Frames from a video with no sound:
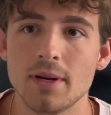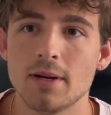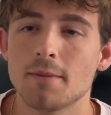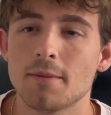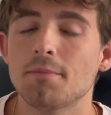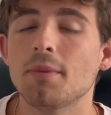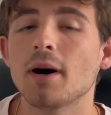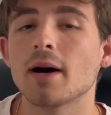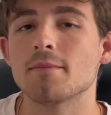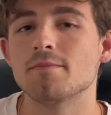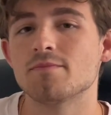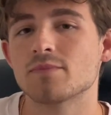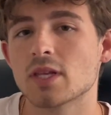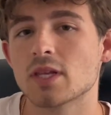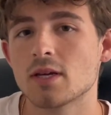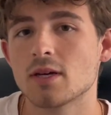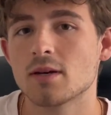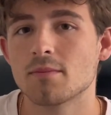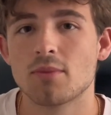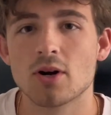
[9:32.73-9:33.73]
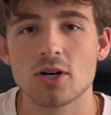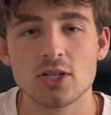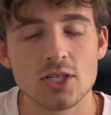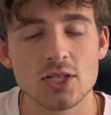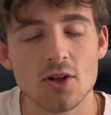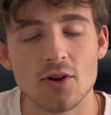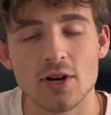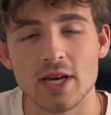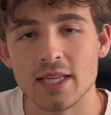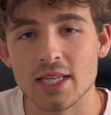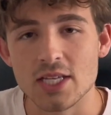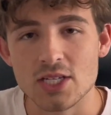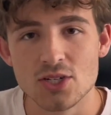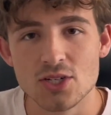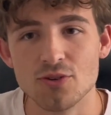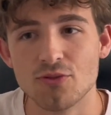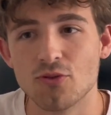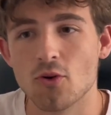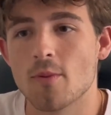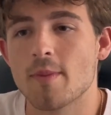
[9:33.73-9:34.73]
But Barcelona in this new
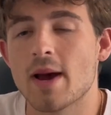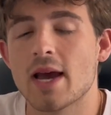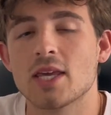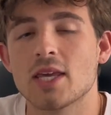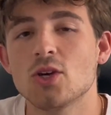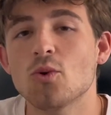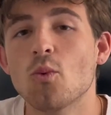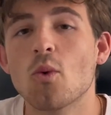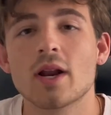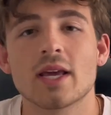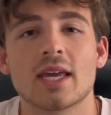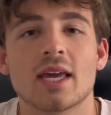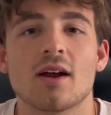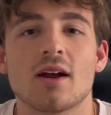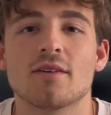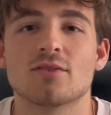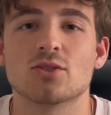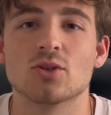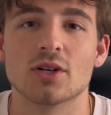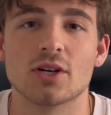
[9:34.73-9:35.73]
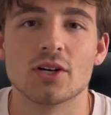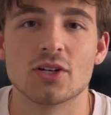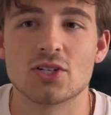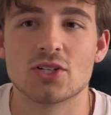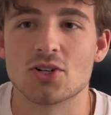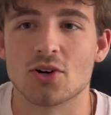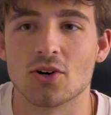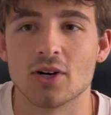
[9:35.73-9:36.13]
format, you want to get off to a good start.